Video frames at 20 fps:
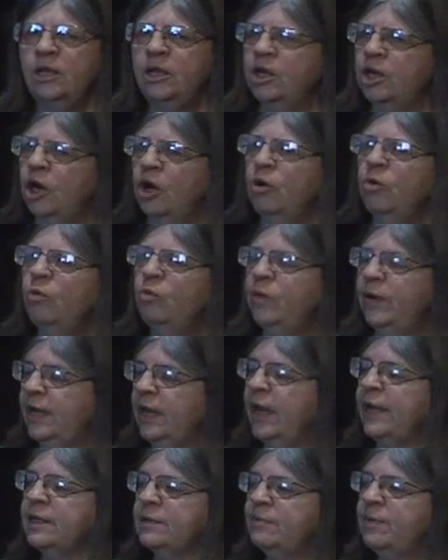
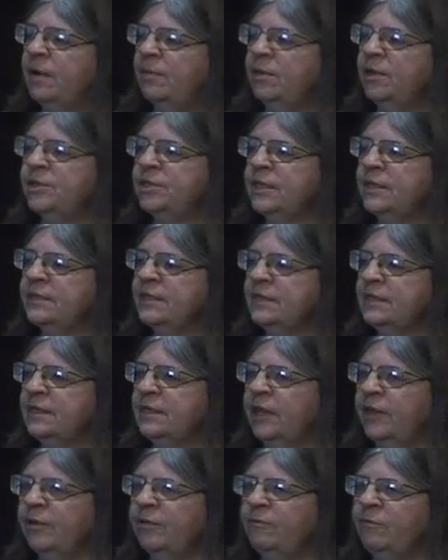we'd like to publish this as
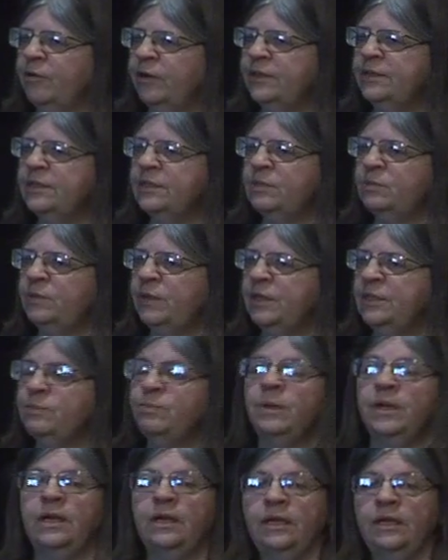another Voices piece,
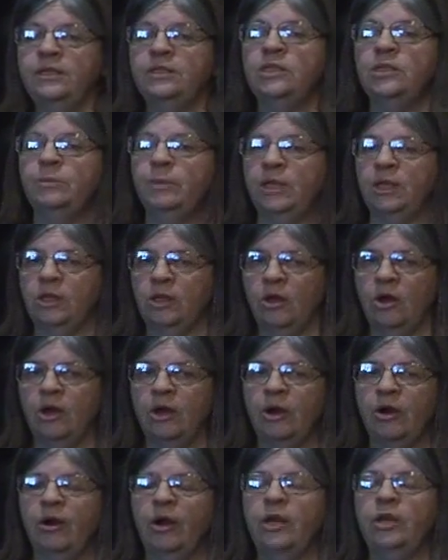but it needs to be
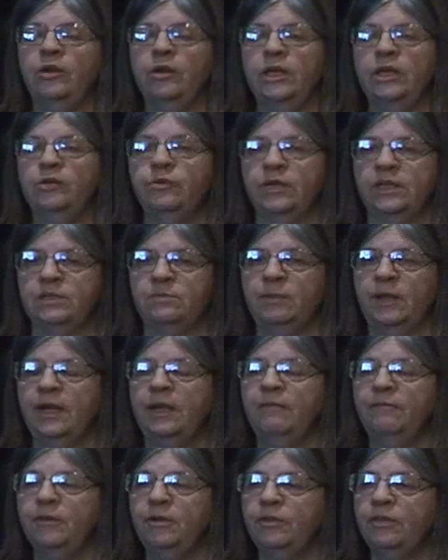longer and you need to
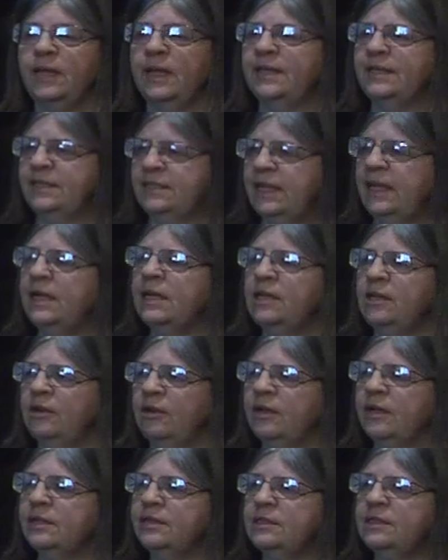explain a few things. Take a
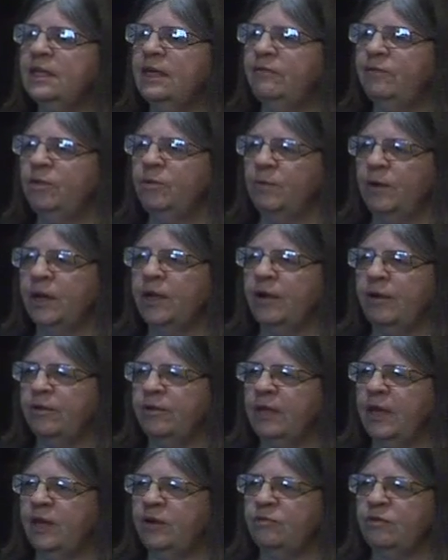look and see if you want to go
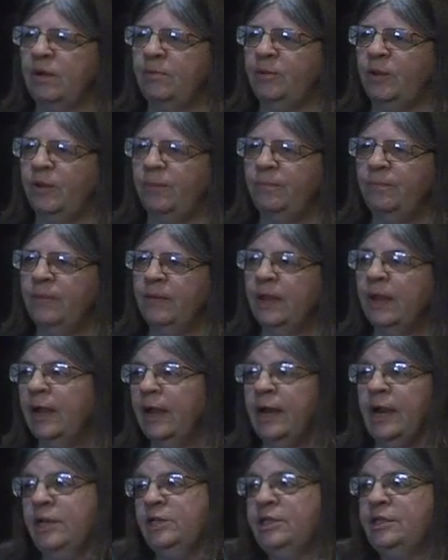to that trouble.
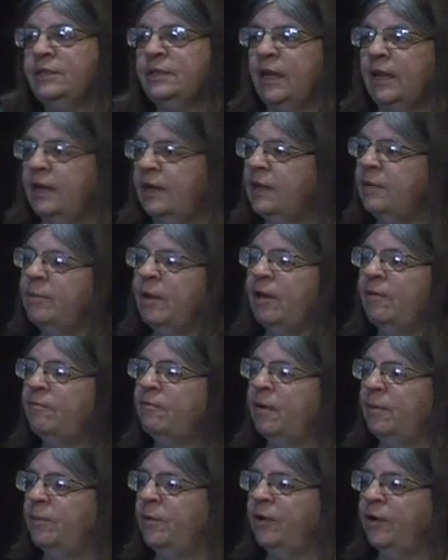And I just got an email
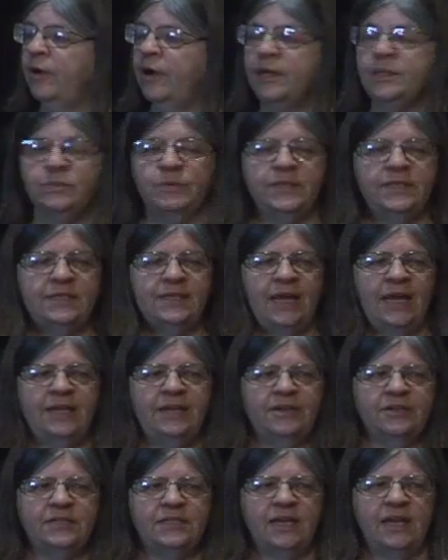from her as we
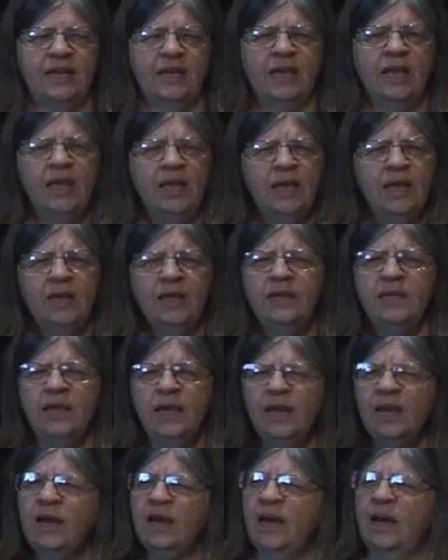sat here saying,
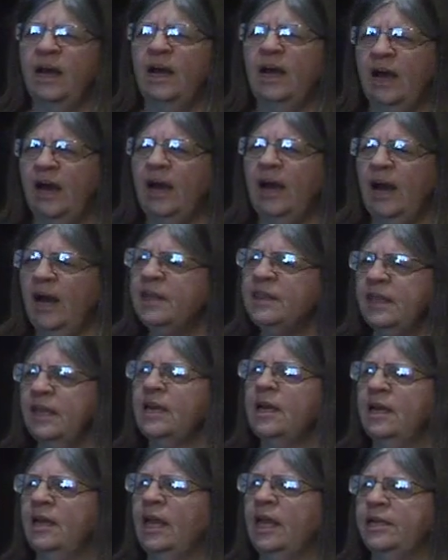yeah, I
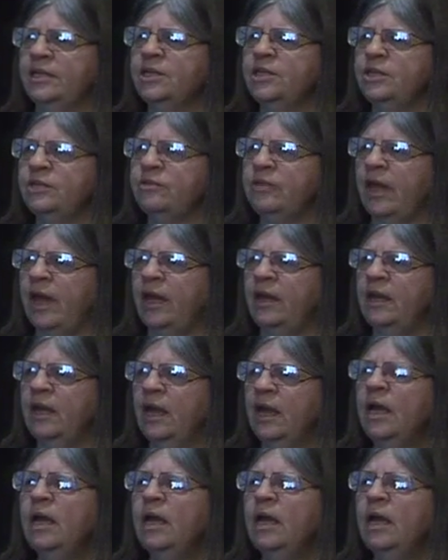think I'd like to do that.